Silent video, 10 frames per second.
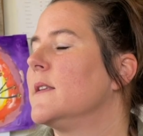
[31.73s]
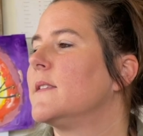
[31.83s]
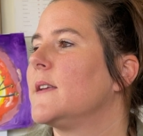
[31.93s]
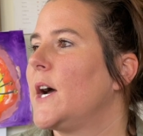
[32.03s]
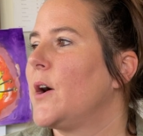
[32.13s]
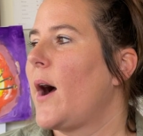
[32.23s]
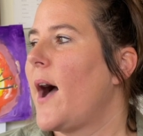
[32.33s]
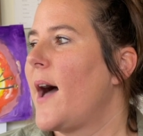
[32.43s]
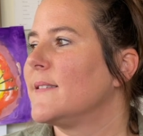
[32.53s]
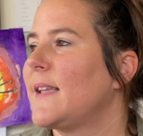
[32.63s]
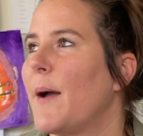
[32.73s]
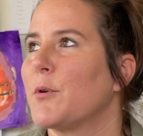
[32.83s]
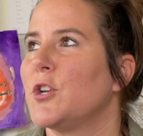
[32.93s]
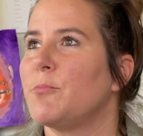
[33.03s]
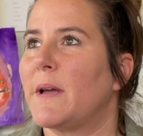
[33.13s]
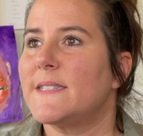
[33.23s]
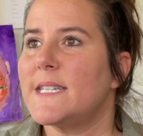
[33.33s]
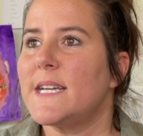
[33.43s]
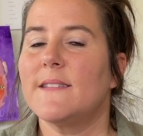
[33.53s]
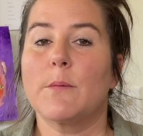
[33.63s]
So I'm going to do my
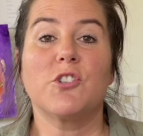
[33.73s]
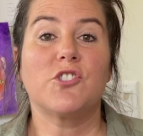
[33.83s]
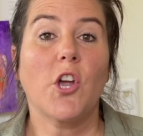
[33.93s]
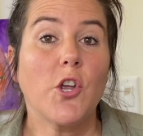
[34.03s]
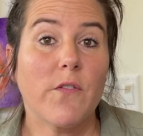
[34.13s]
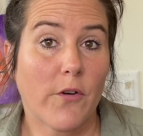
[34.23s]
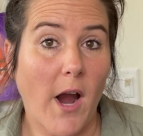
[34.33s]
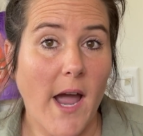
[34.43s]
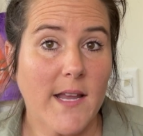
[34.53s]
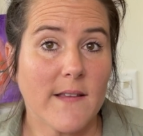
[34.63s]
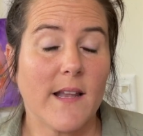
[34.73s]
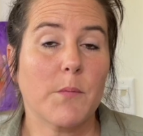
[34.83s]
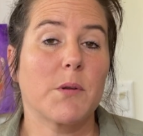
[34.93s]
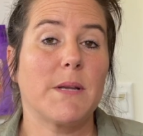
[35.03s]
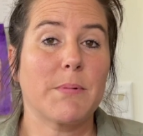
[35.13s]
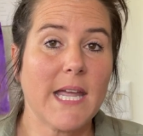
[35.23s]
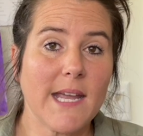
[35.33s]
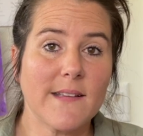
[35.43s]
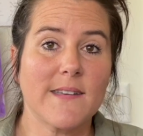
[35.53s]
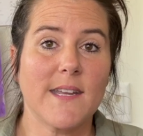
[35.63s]
seeds. I'm going to show you varieties that I'm going to be
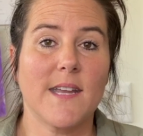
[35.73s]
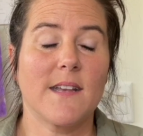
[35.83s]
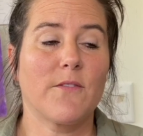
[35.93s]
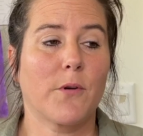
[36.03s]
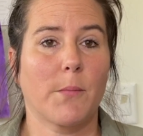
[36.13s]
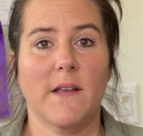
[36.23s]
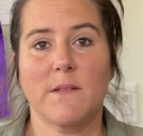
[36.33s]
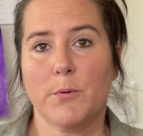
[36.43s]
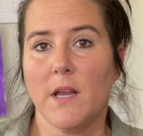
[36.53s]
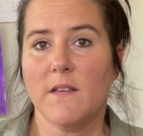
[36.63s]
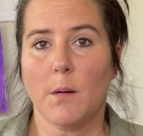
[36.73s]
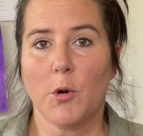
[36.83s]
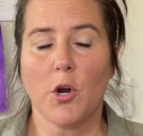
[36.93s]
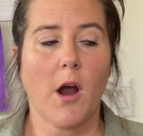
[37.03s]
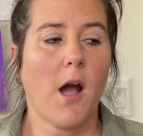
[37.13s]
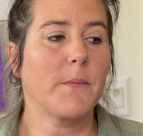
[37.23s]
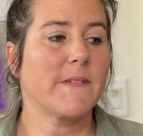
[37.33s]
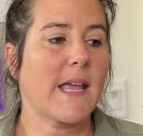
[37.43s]
planting for my spring, summer crops.